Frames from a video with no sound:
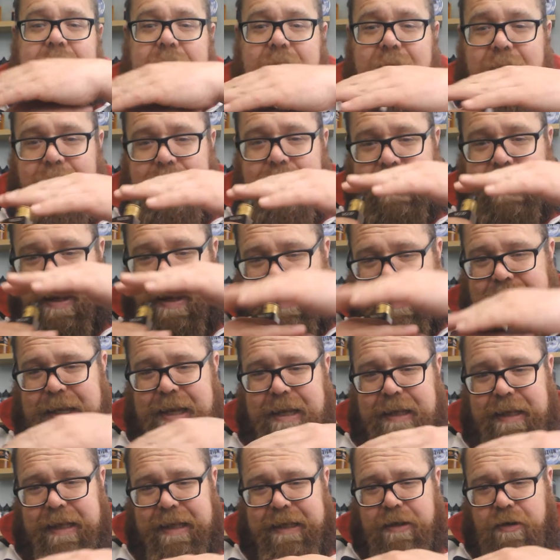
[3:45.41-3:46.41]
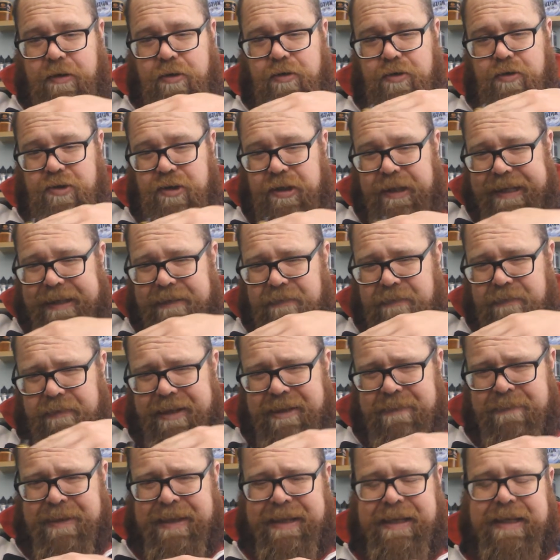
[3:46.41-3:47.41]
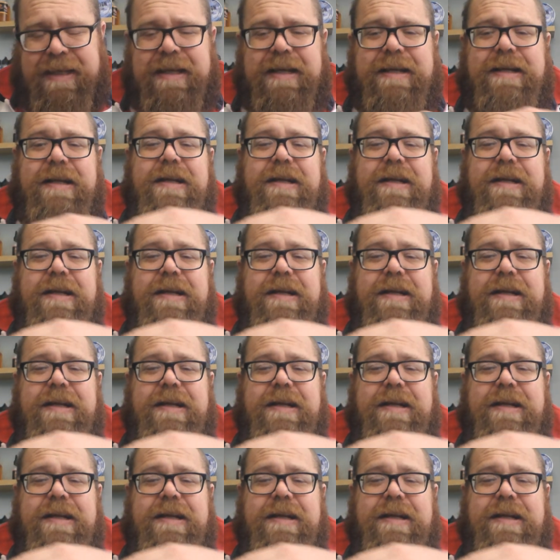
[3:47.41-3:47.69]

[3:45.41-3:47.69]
And then you're getting like a custardy creamy.